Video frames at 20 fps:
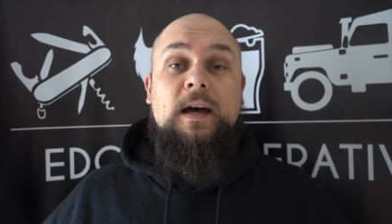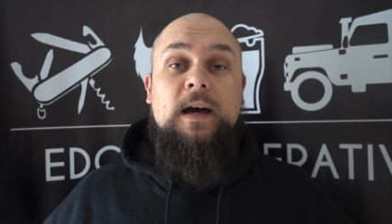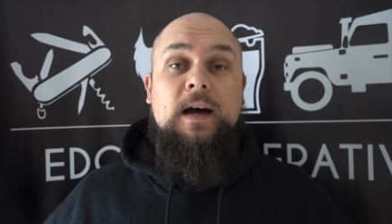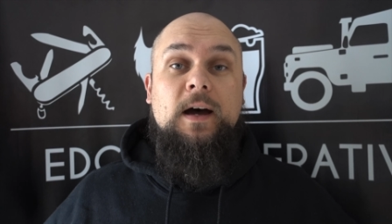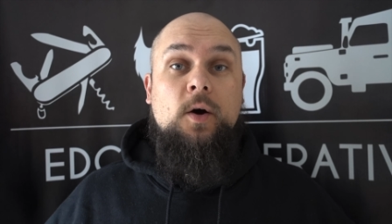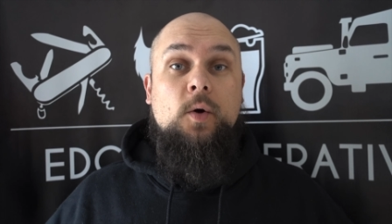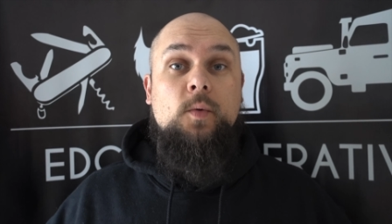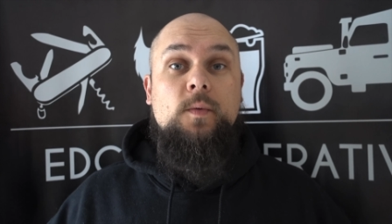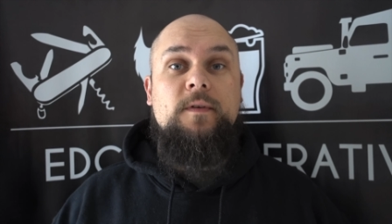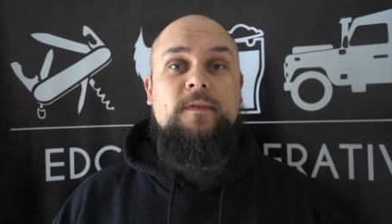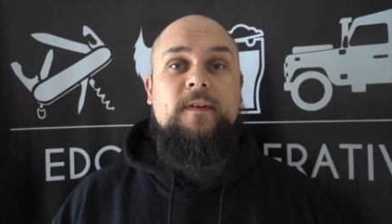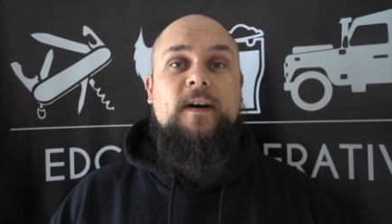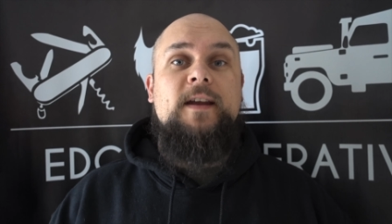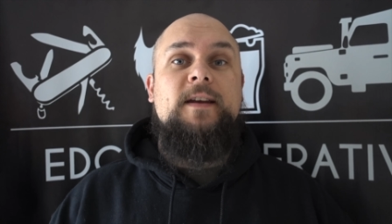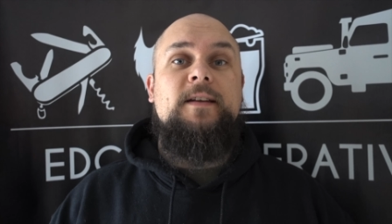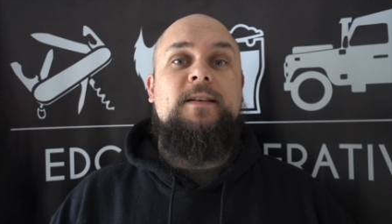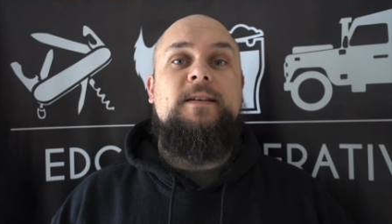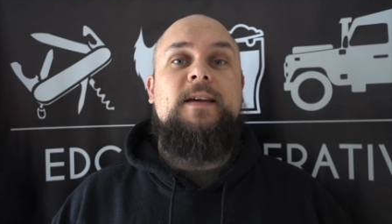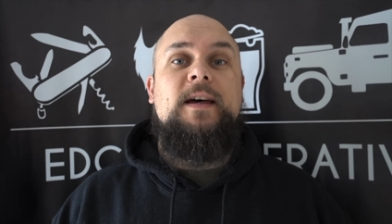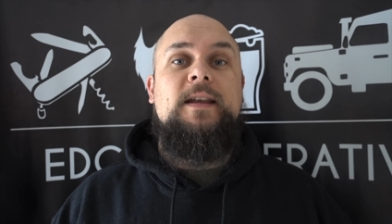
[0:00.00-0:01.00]
I hope you're fine
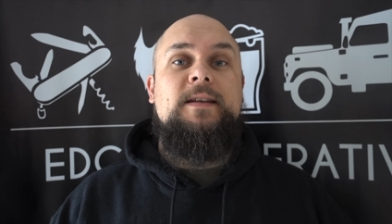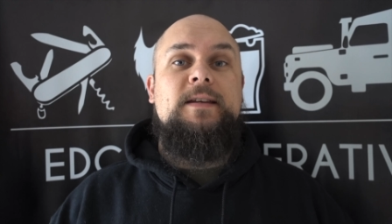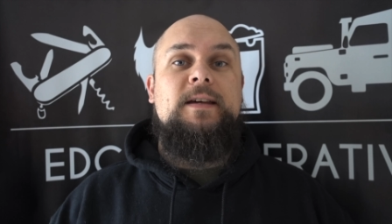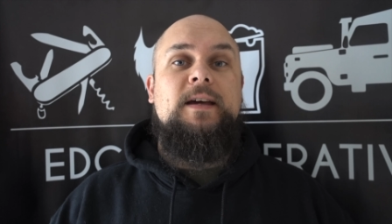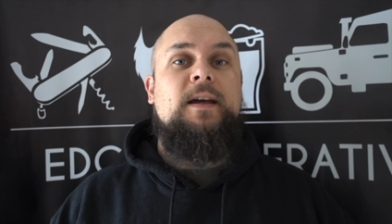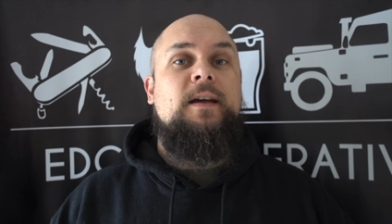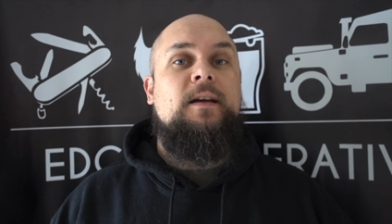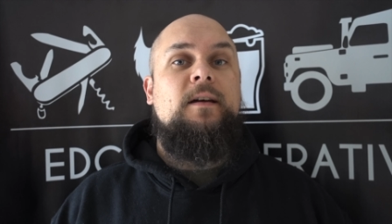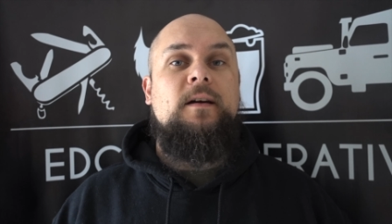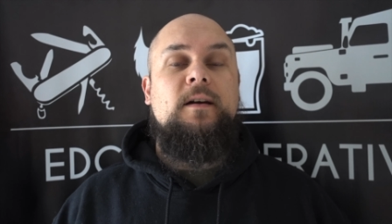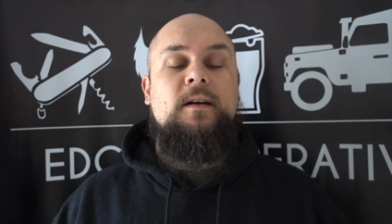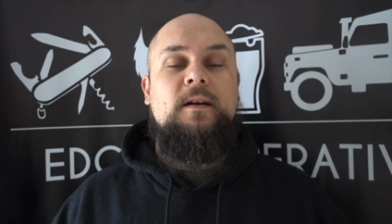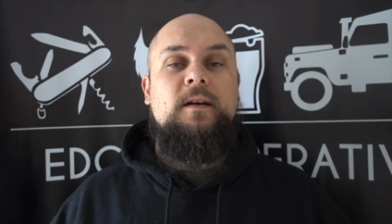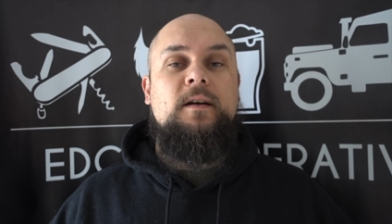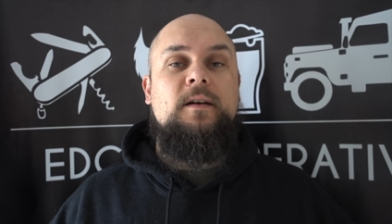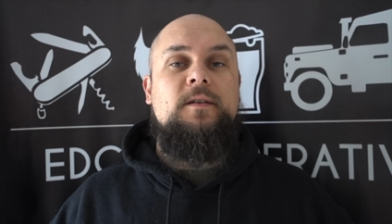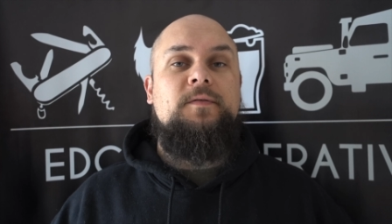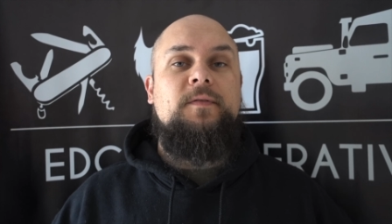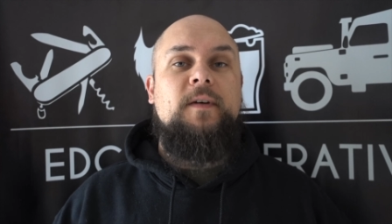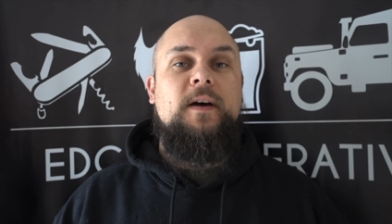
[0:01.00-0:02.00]
and dandy, uh,
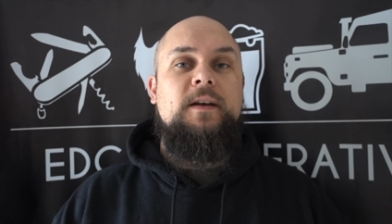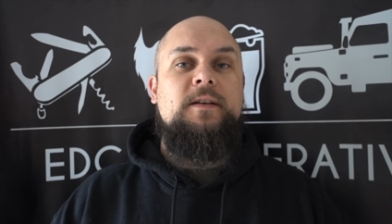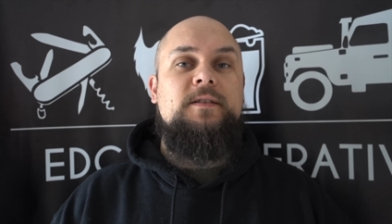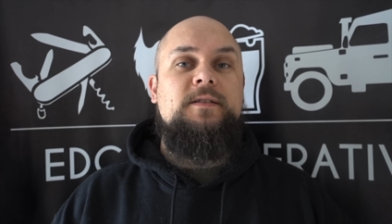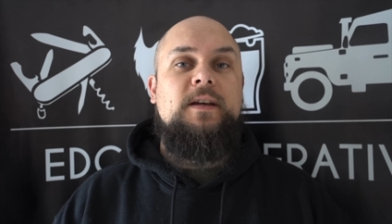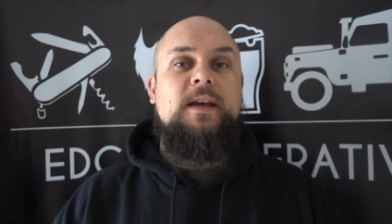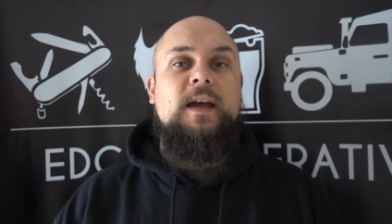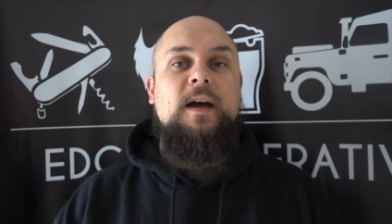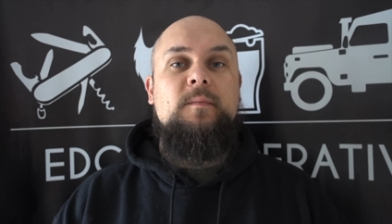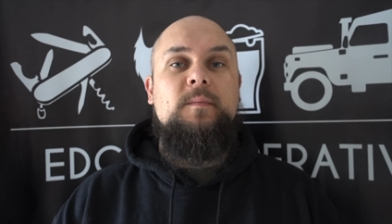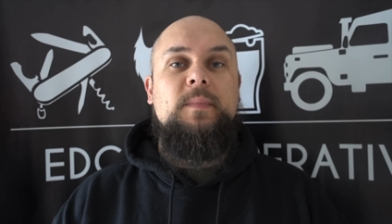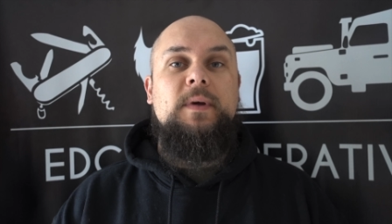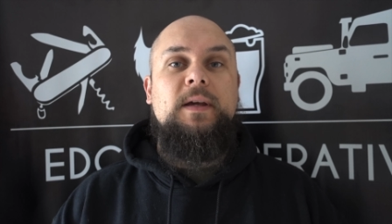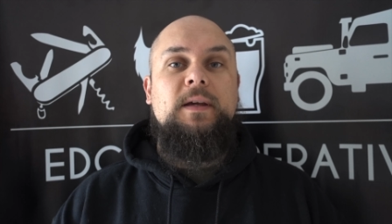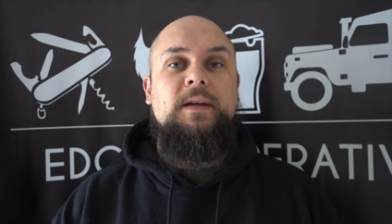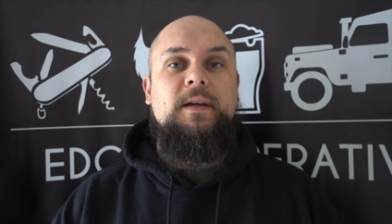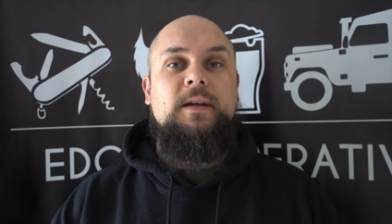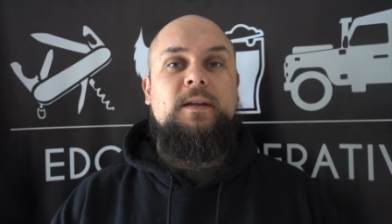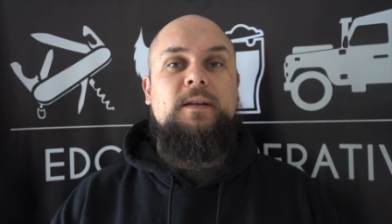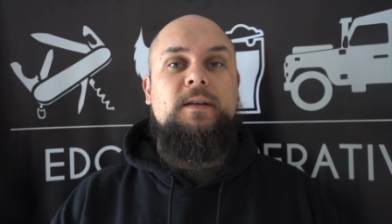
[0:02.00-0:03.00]
as fine as you can
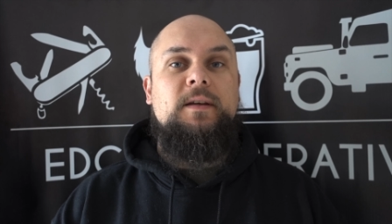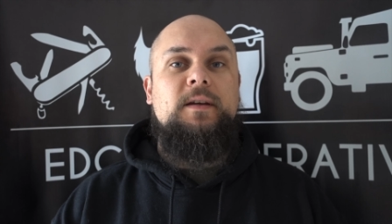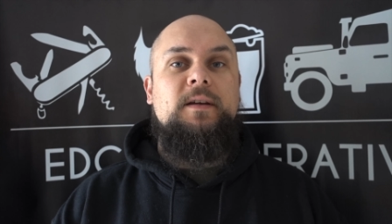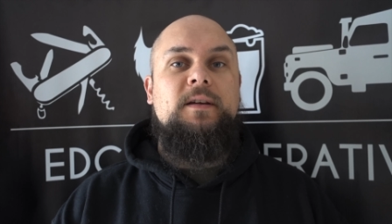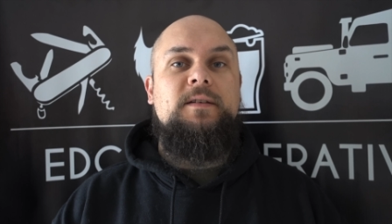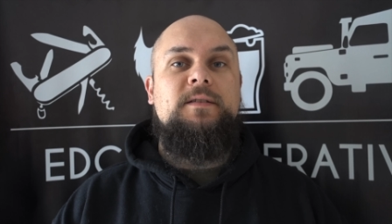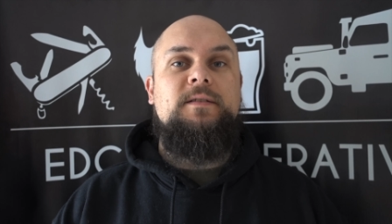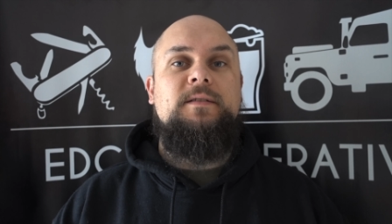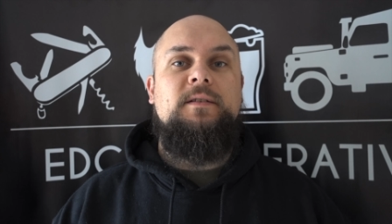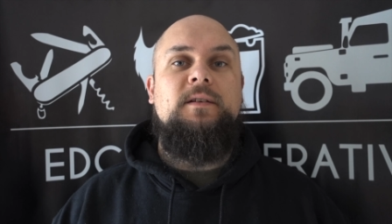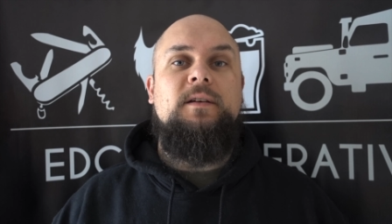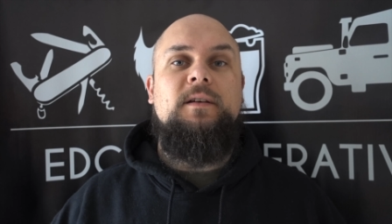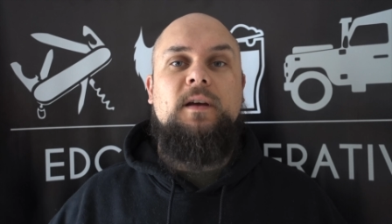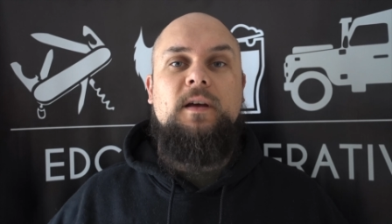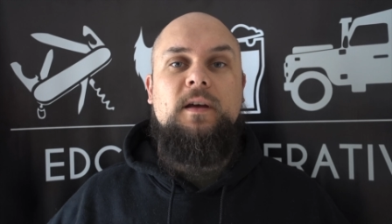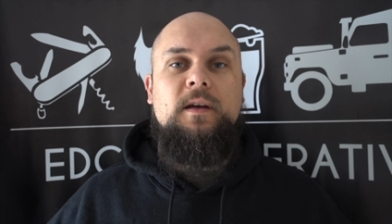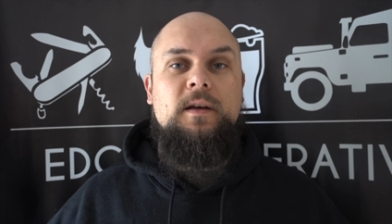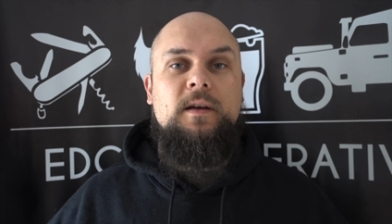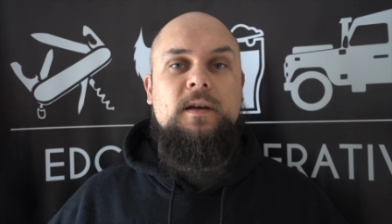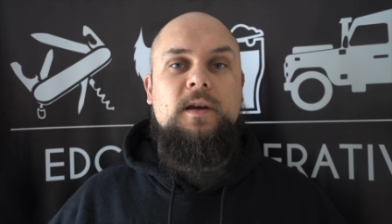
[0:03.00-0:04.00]
be in these
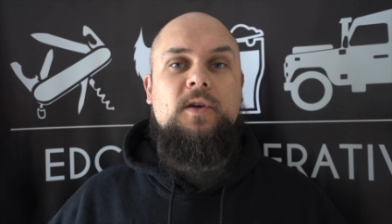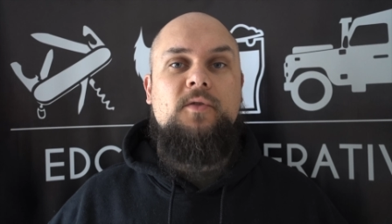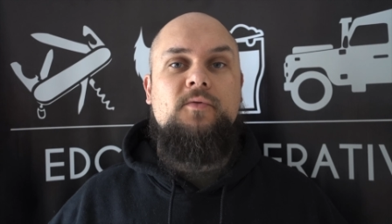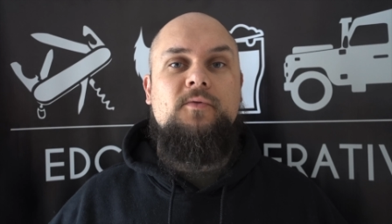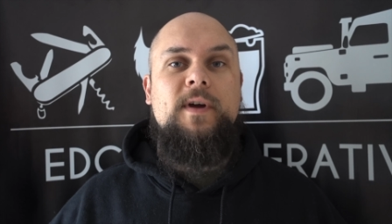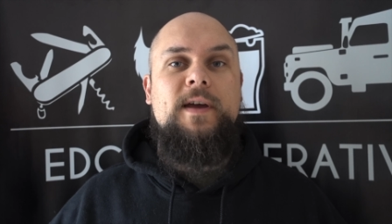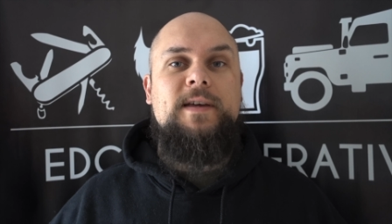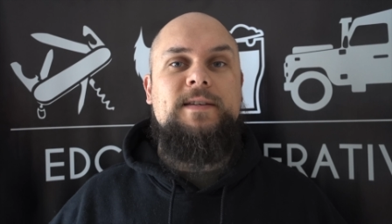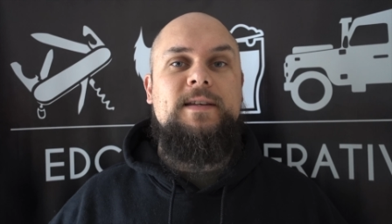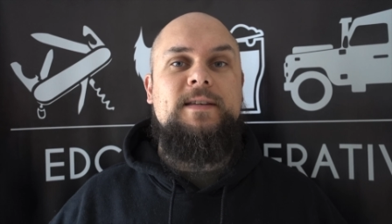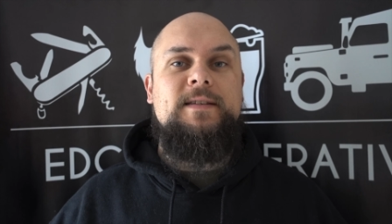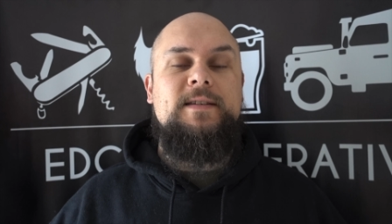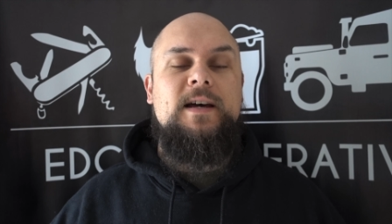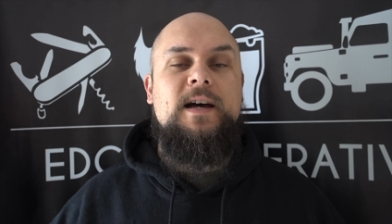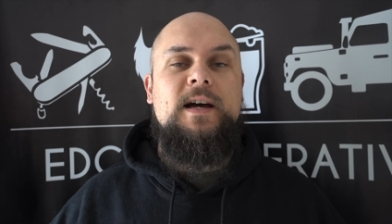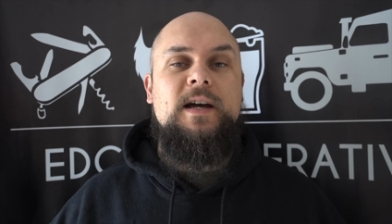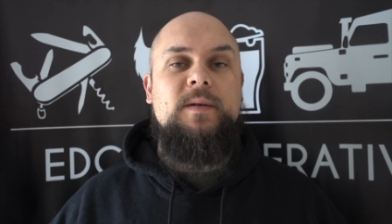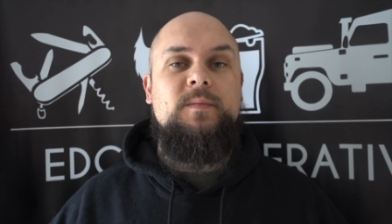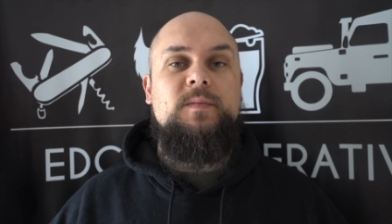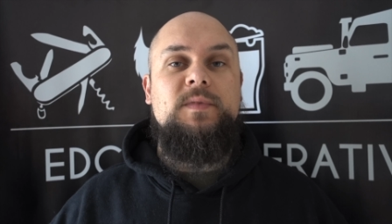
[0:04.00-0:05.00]
uh, crazy
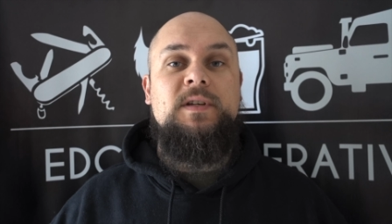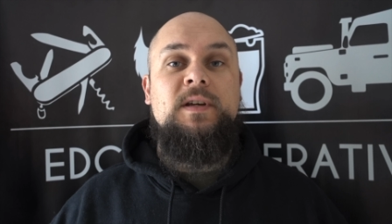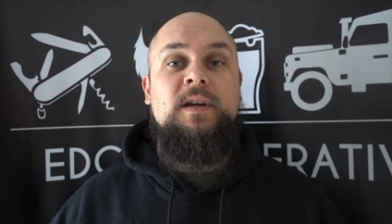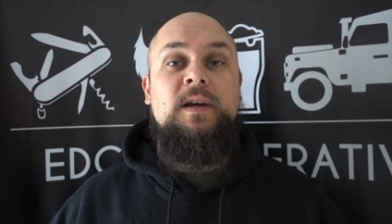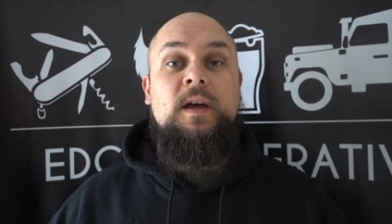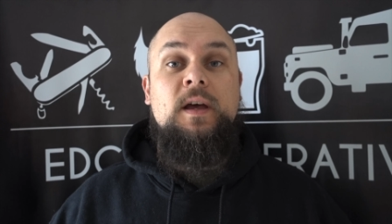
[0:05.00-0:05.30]
times.